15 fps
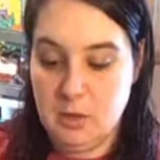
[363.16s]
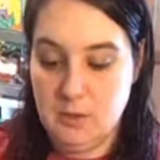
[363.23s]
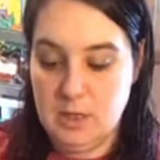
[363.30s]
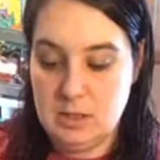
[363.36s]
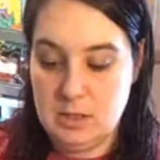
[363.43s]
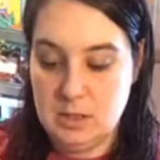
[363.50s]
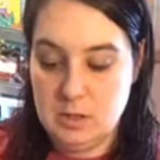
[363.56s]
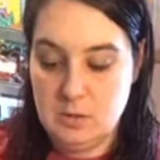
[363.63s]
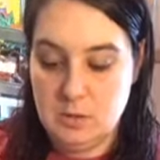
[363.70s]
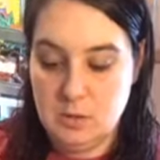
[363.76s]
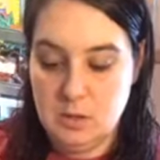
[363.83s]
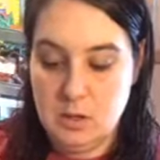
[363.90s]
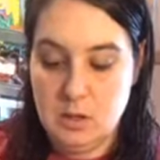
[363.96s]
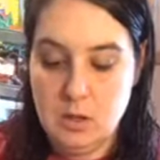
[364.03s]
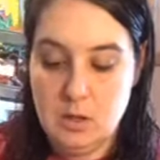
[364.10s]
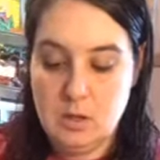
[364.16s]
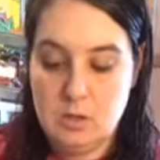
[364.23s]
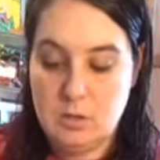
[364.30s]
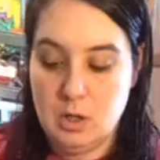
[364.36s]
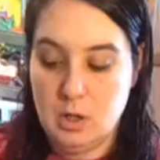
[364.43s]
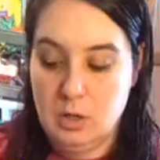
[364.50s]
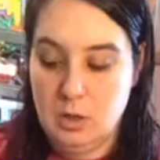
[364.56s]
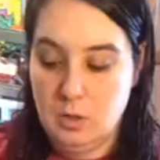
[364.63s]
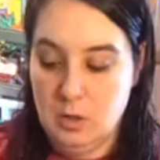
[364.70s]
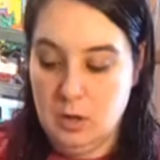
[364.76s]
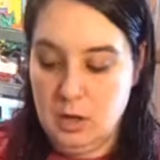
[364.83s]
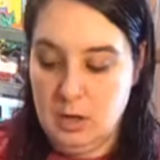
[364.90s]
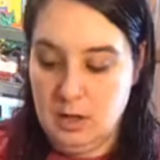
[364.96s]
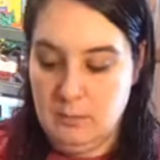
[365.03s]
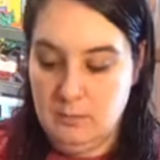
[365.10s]
into. So
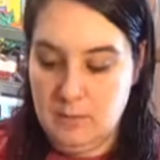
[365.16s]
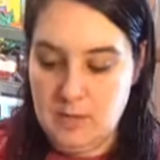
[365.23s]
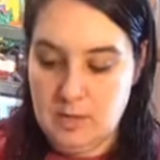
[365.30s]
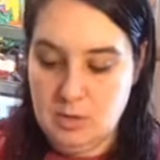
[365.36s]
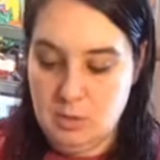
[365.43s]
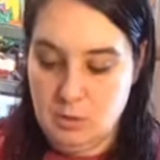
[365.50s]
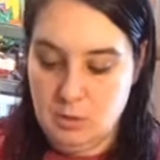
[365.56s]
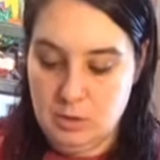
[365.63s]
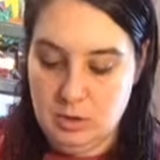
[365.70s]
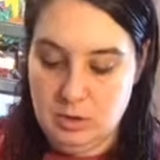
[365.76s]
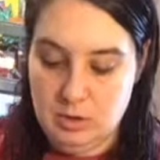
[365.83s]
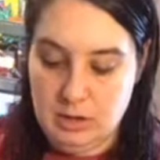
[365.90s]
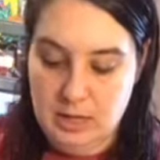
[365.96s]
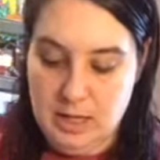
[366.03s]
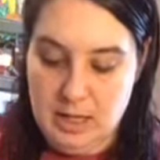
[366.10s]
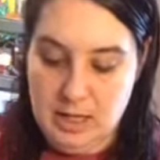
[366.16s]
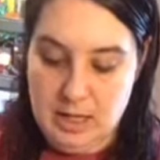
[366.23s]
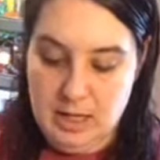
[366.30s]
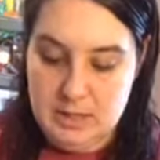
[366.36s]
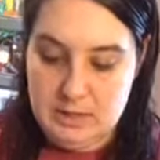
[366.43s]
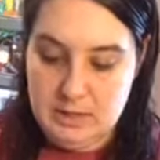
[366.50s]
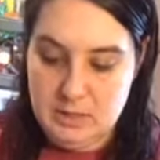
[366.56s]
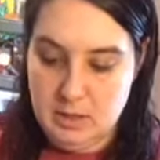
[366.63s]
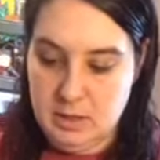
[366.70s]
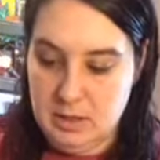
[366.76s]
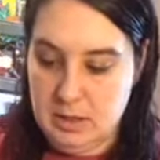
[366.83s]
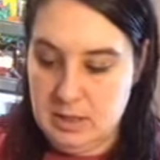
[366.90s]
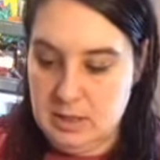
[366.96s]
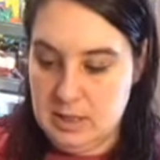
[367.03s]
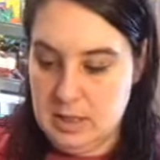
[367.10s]
these are older, they're not as good
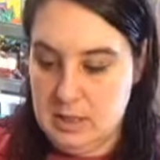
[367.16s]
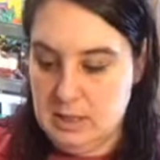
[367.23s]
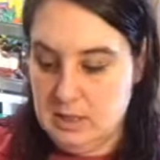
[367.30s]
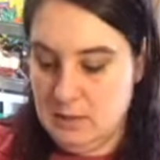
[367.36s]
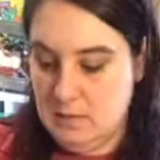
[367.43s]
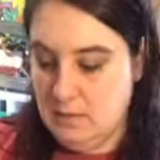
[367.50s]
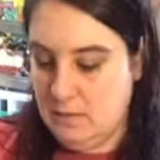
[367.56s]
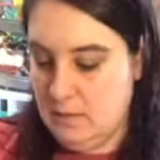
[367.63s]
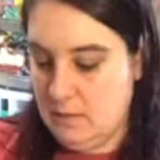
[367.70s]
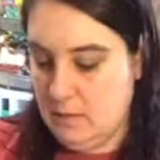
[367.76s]
at adhesive.